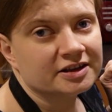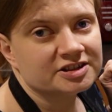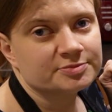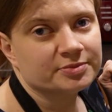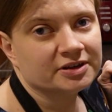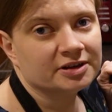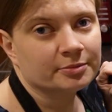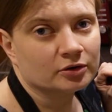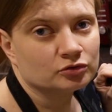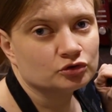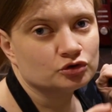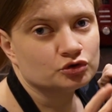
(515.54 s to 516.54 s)
It's been
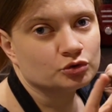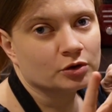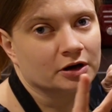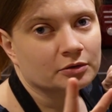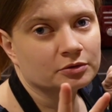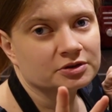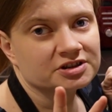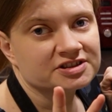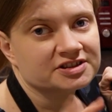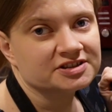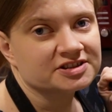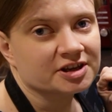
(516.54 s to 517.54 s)
about 2 hours
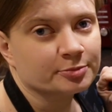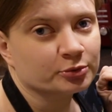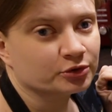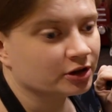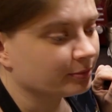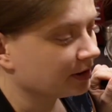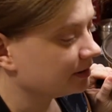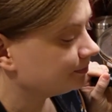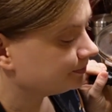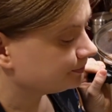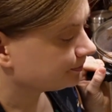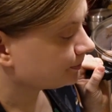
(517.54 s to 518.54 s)
since I put them in.
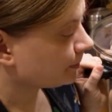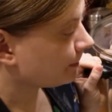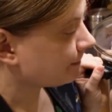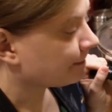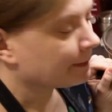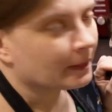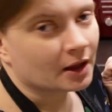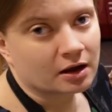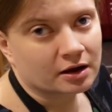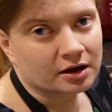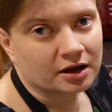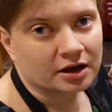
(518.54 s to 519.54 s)

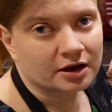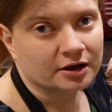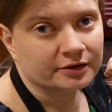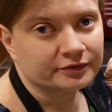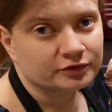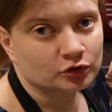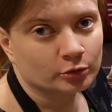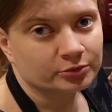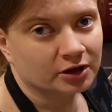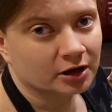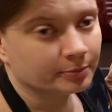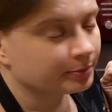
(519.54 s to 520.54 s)
I have topped
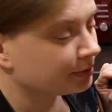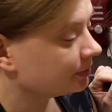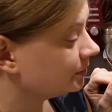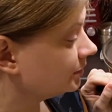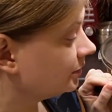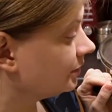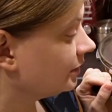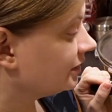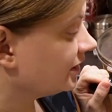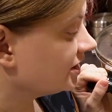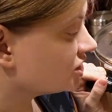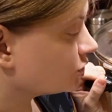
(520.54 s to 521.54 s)
up
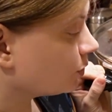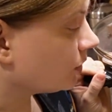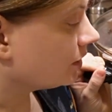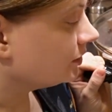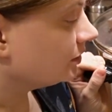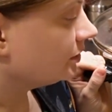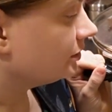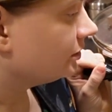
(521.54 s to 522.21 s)
this one